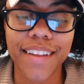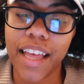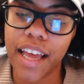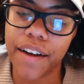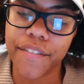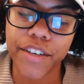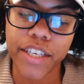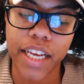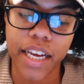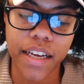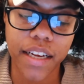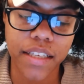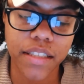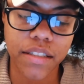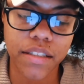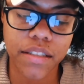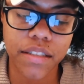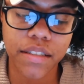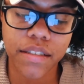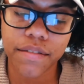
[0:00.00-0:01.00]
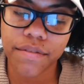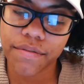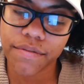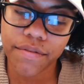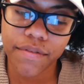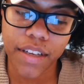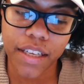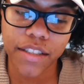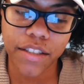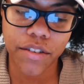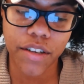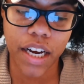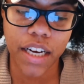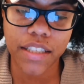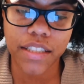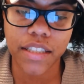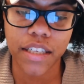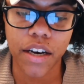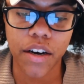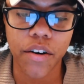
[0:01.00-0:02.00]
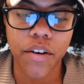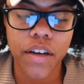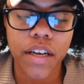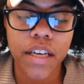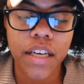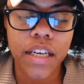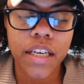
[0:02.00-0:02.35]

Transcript: every day, as you guys know.